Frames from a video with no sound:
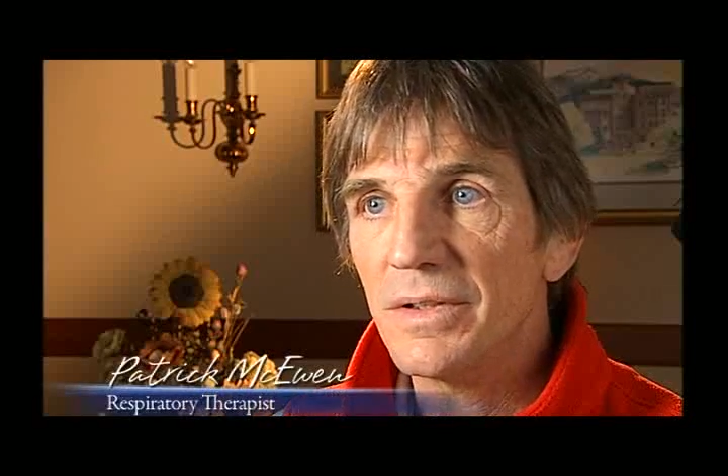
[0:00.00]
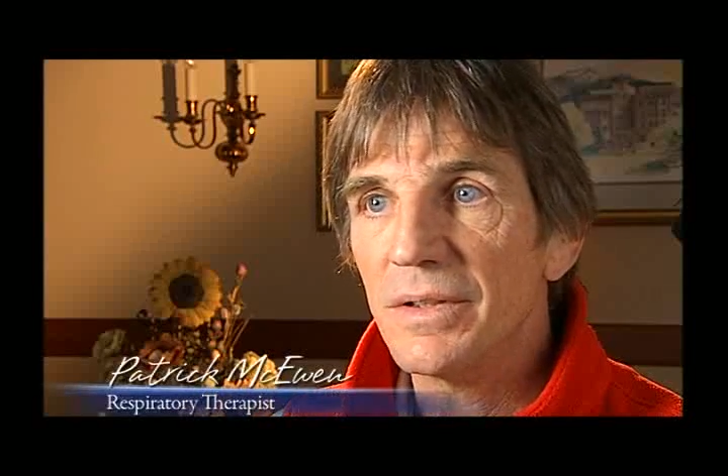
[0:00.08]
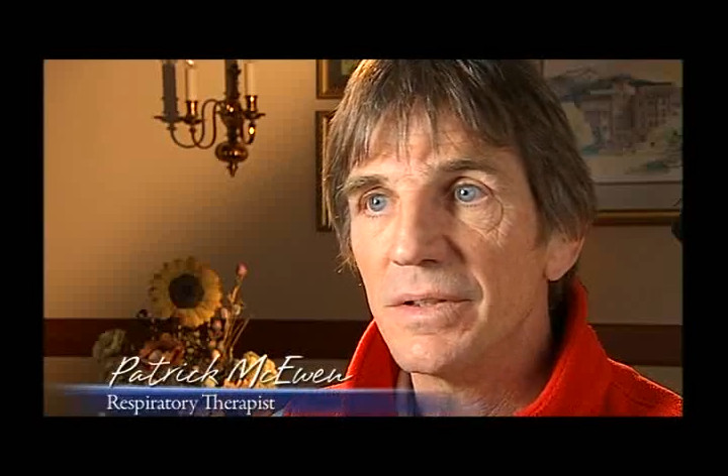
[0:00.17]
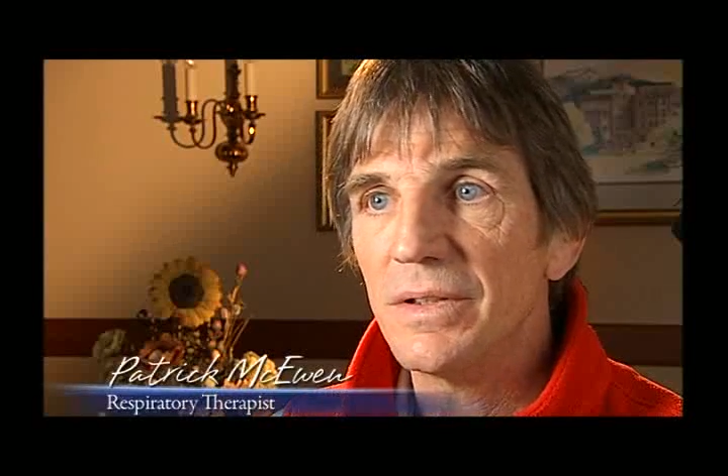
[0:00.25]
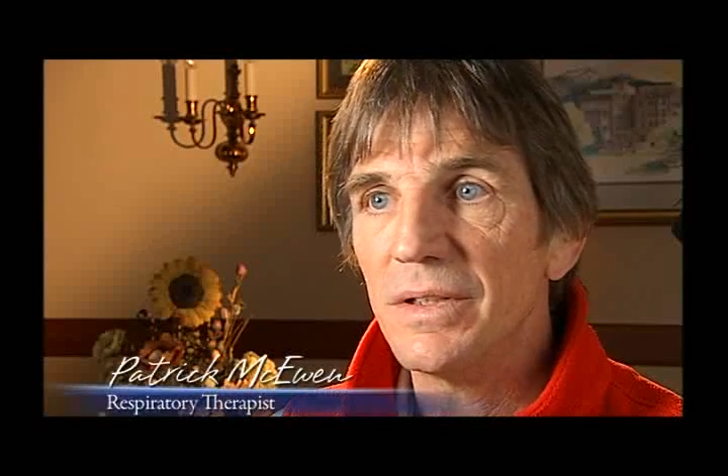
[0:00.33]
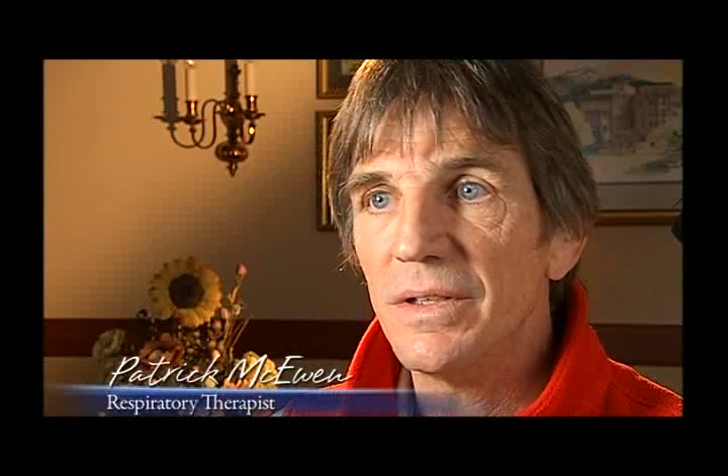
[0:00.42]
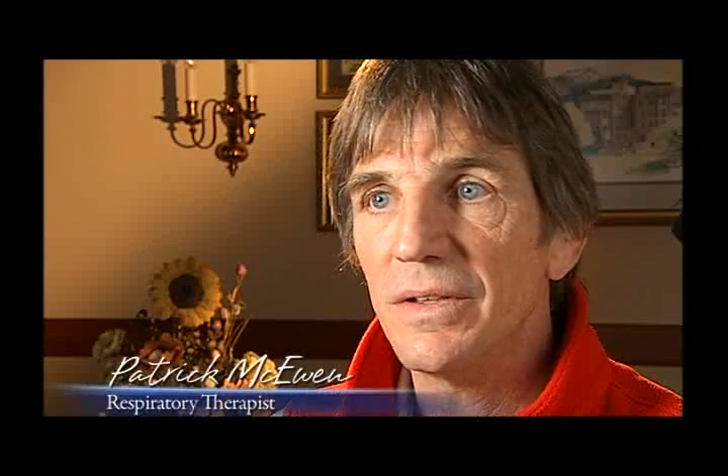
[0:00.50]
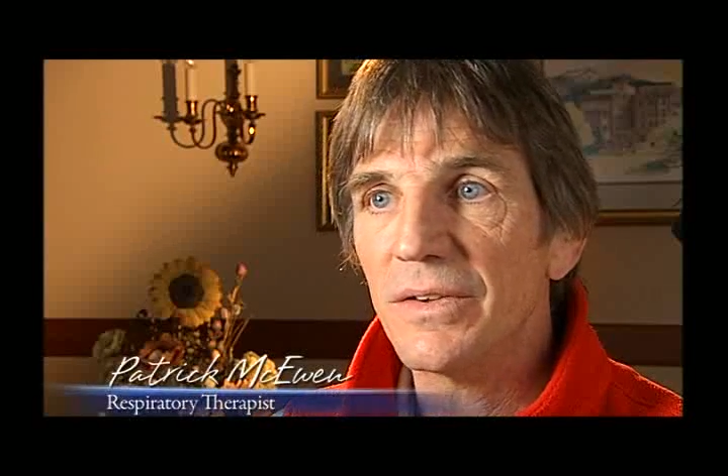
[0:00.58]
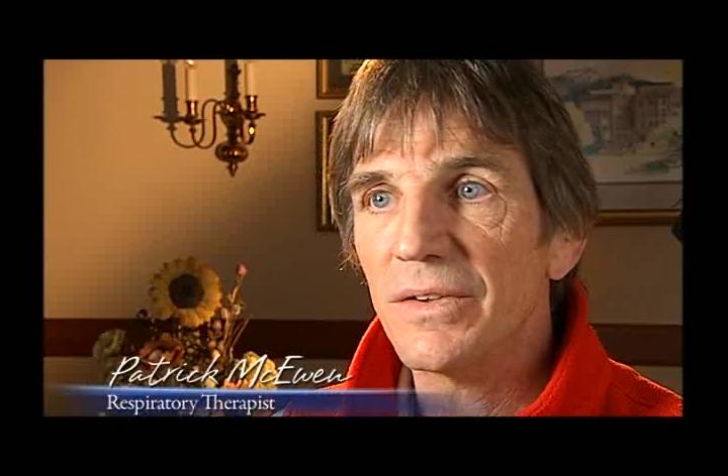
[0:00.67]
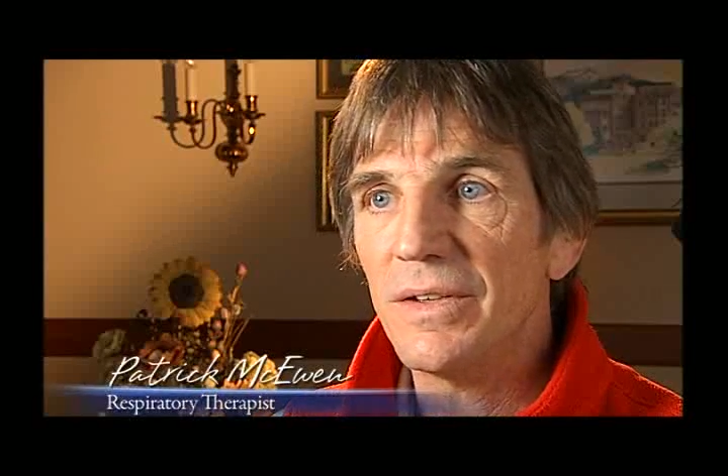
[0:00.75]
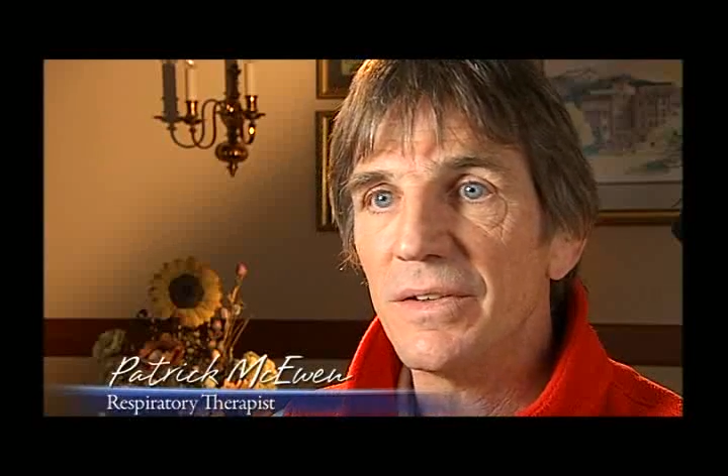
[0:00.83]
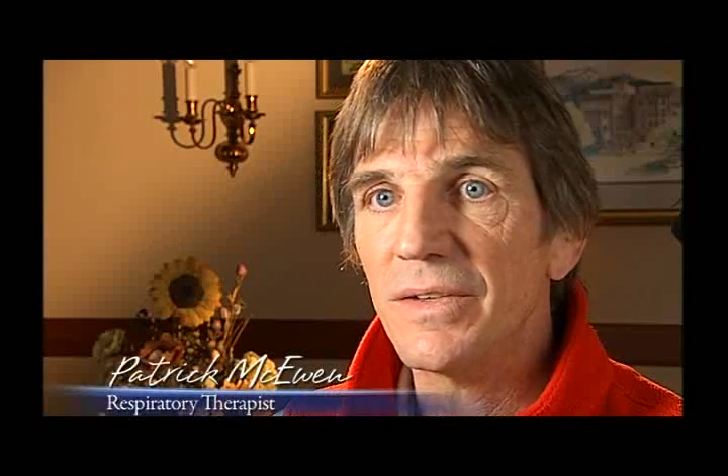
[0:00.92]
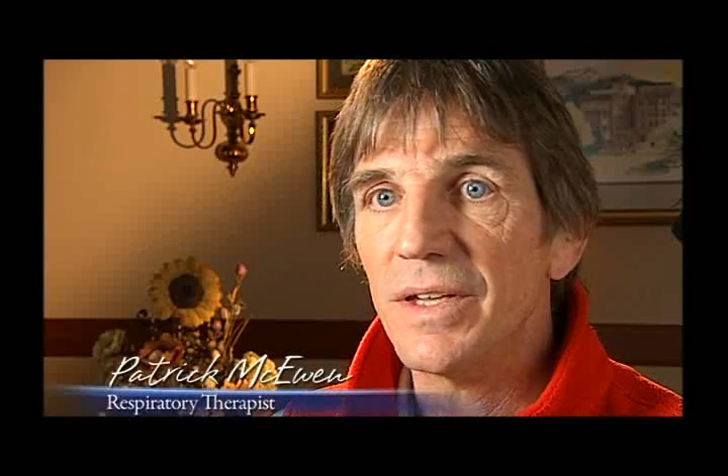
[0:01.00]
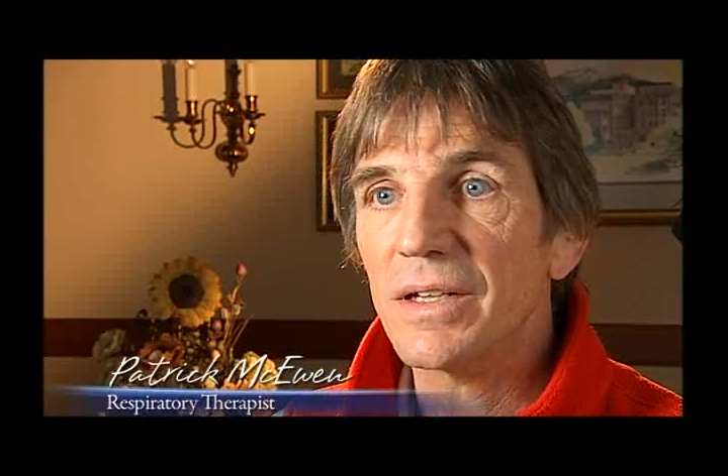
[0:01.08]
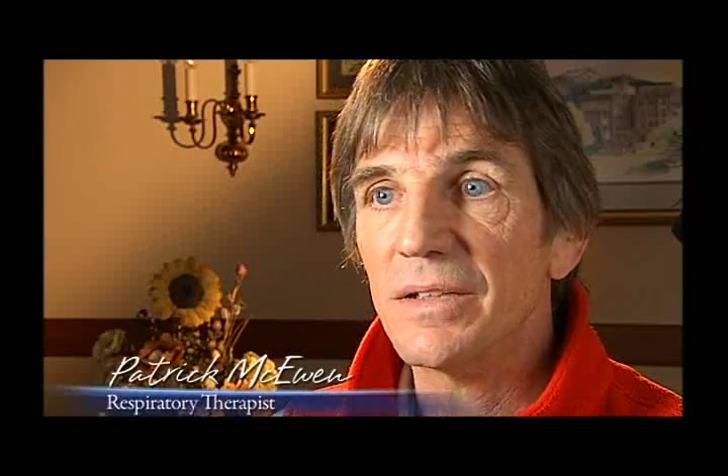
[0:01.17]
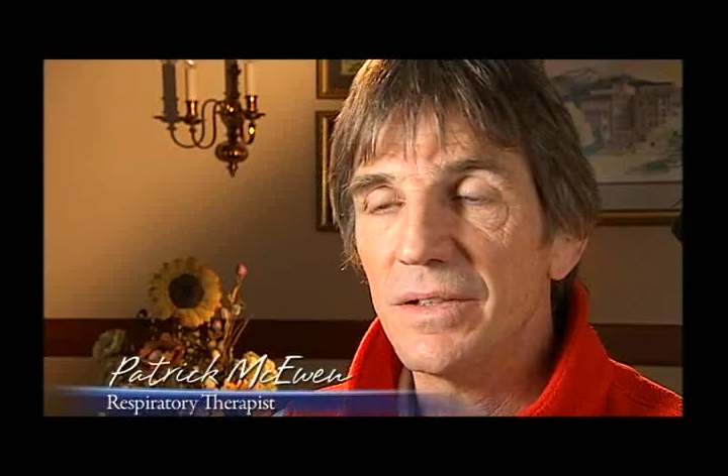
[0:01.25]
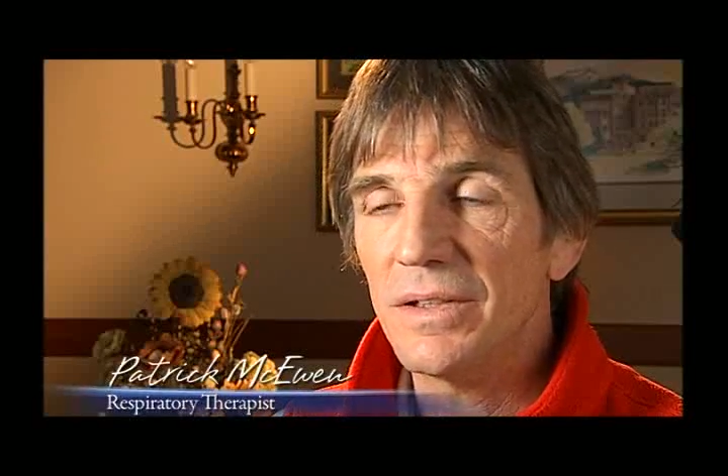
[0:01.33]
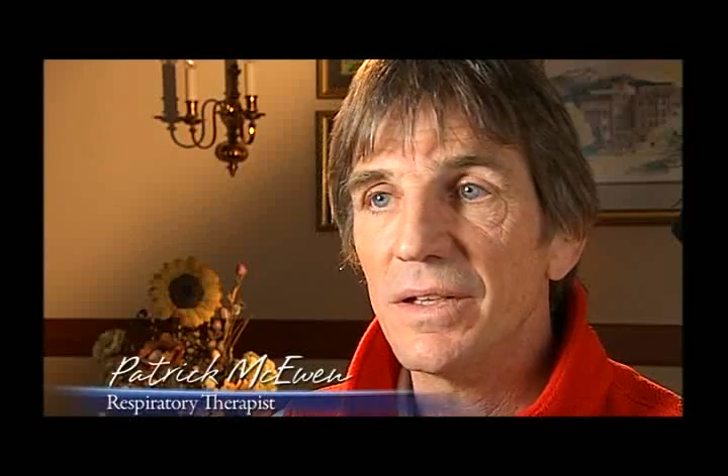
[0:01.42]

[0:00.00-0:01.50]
uh, is, is second to